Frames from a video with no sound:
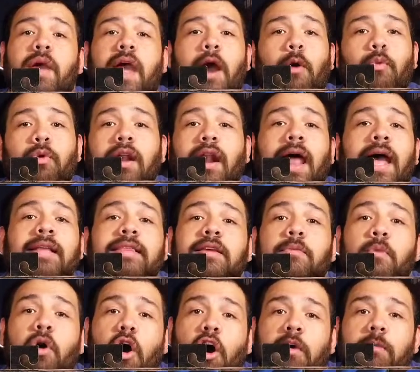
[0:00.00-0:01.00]
I would like
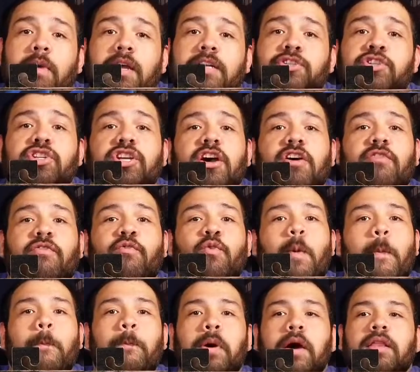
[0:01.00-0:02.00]
them on my shelf,
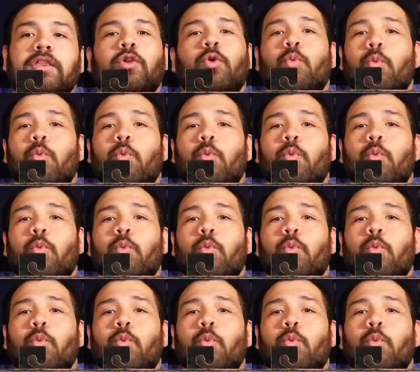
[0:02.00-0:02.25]
but the